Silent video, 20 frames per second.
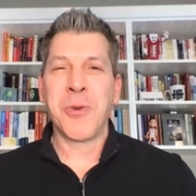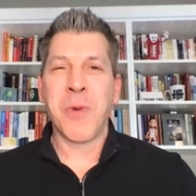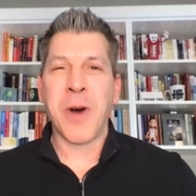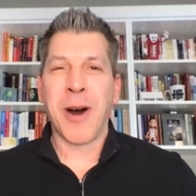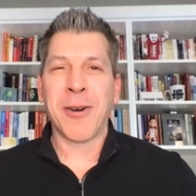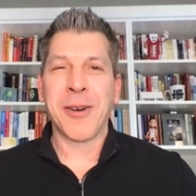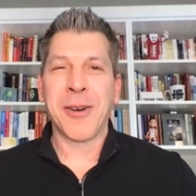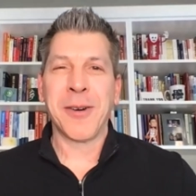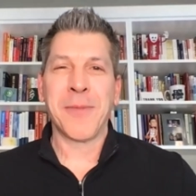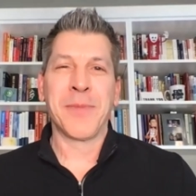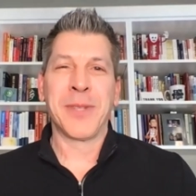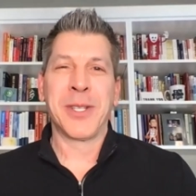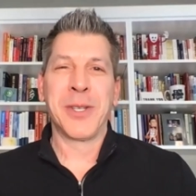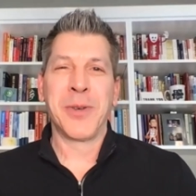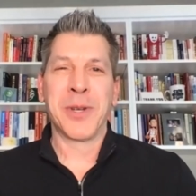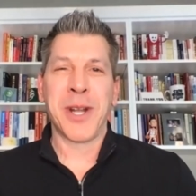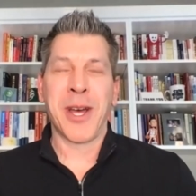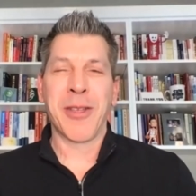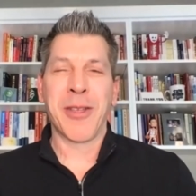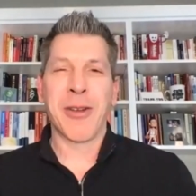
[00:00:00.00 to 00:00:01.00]
welcome
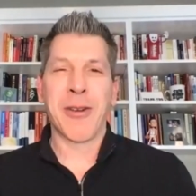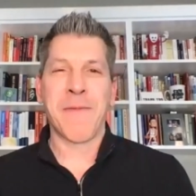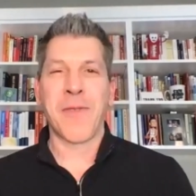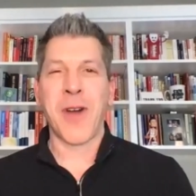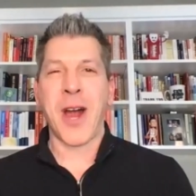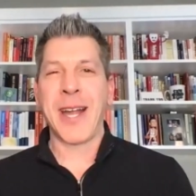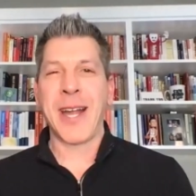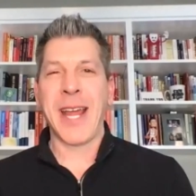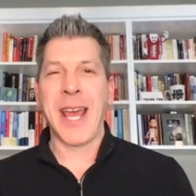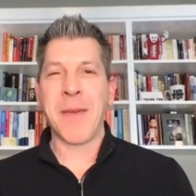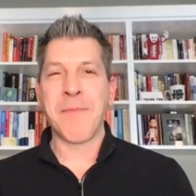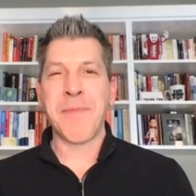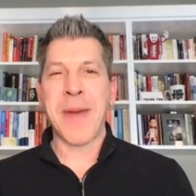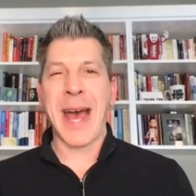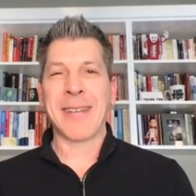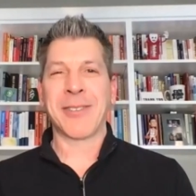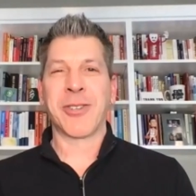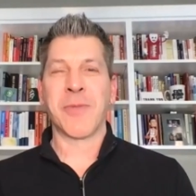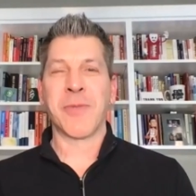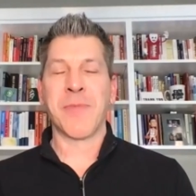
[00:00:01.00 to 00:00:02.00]
to another Friday
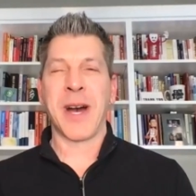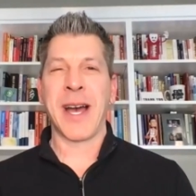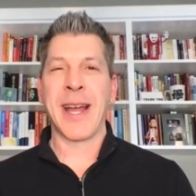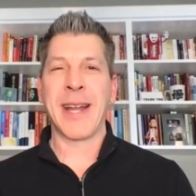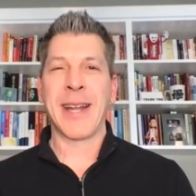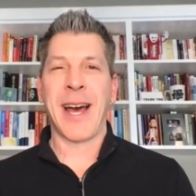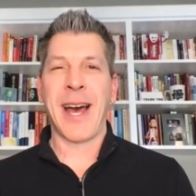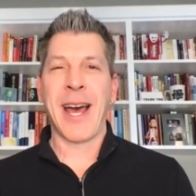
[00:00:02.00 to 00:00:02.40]
Mastermind.